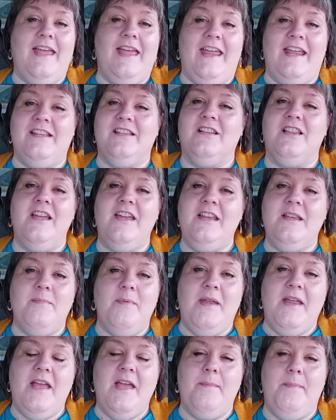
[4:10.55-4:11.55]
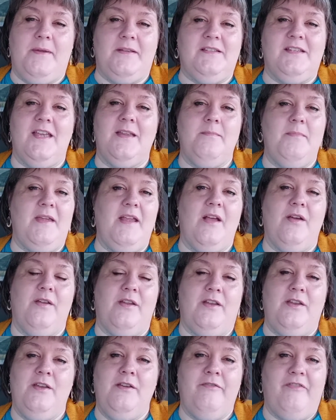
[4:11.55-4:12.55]
He's cleaned me up. He set me on
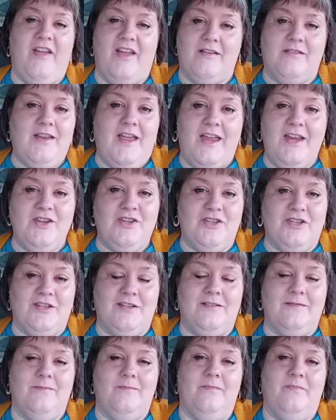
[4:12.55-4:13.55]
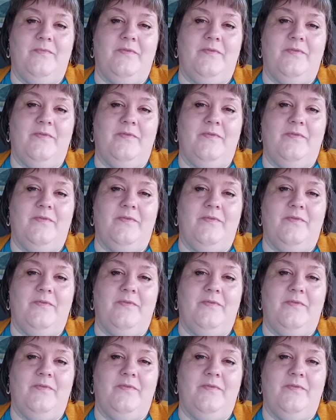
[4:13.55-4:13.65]
a new foundation.